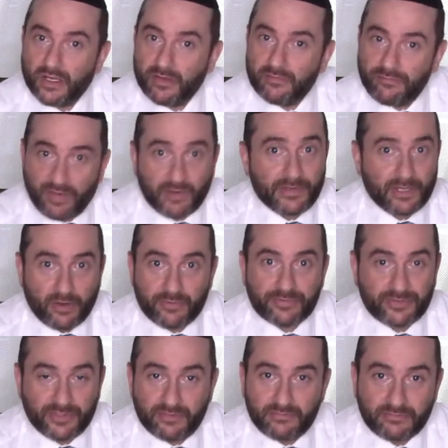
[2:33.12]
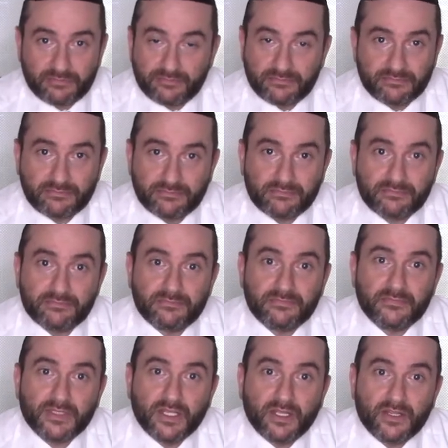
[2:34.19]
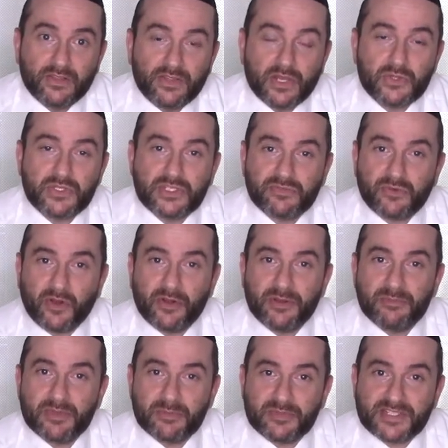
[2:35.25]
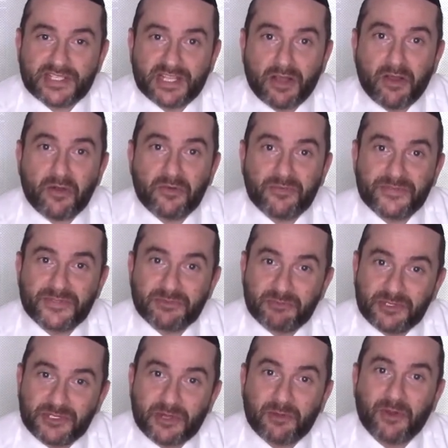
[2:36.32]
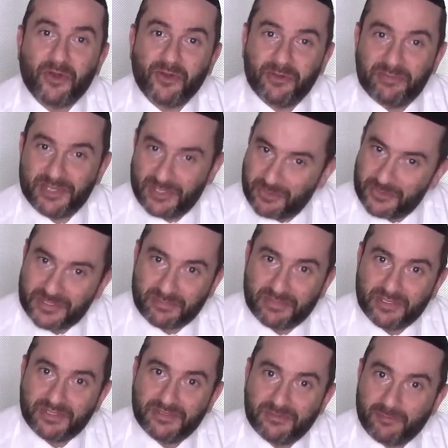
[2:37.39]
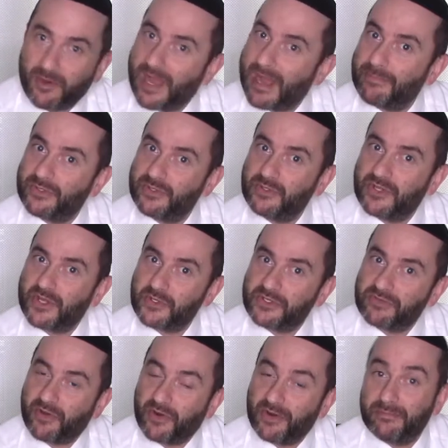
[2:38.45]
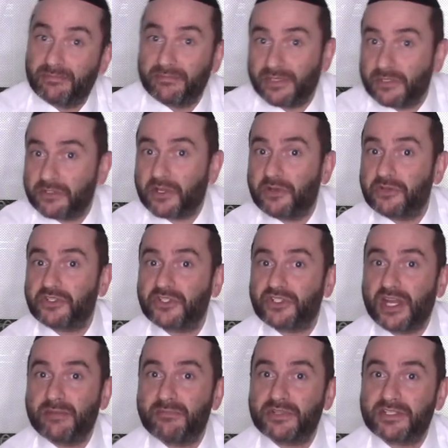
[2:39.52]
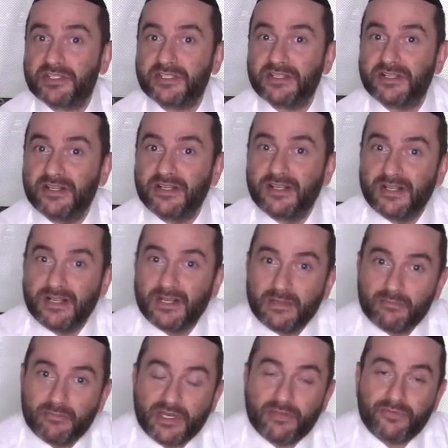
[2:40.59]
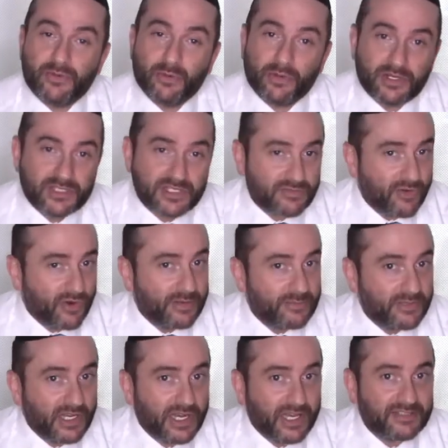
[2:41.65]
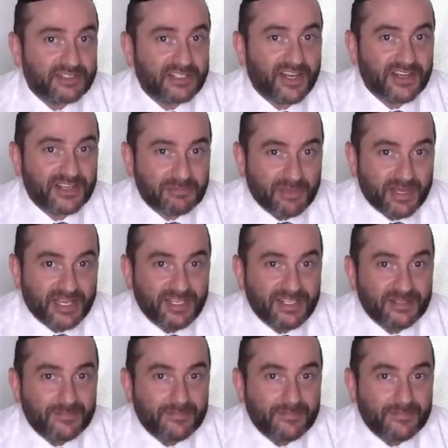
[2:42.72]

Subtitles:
Very often, those Svarim themselves would no longer be usable. What happened to those Svarim? They'd go into Seamus. But if you are a Svarim collector like me,